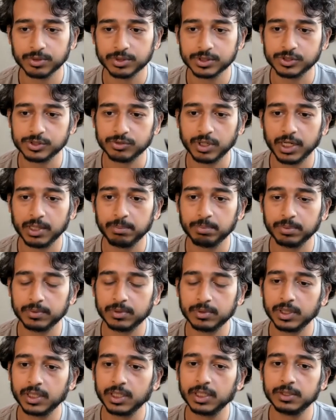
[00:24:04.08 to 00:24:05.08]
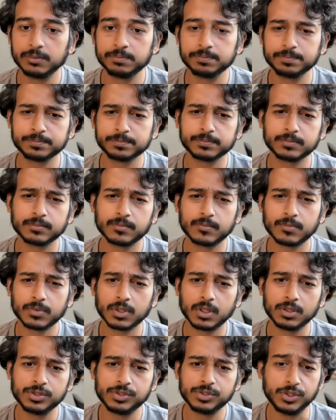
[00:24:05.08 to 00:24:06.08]
to Stripe.
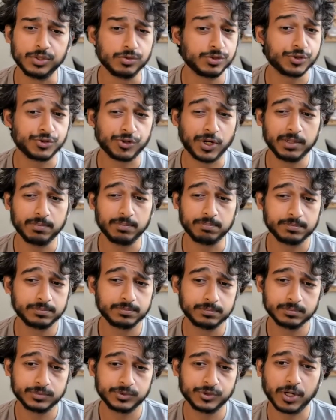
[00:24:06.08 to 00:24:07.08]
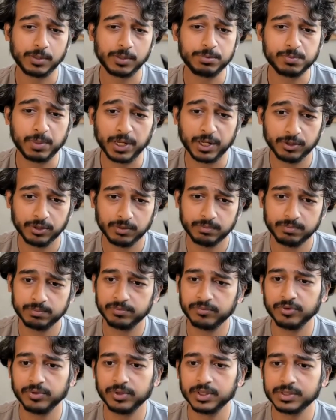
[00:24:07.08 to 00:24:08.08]
Use Stripe. Stripe's better
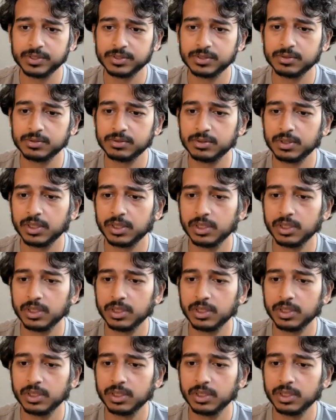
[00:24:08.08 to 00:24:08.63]
for this.